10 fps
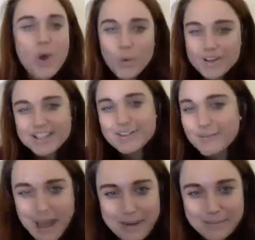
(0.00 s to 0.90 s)
what does
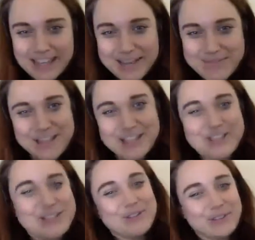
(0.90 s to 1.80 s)
family mean to
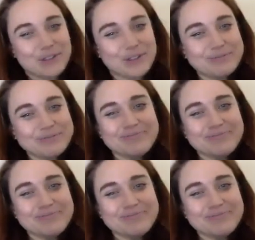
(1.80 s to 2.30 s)
you, Nicole?